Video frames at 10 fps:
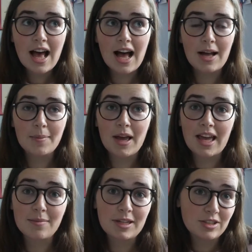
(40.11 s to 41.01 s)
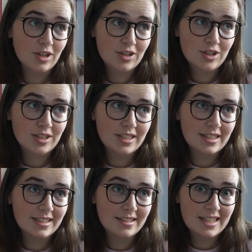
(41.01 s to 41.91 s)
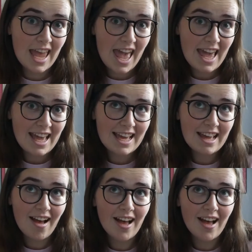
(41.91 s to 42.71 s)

Um, I had my induction day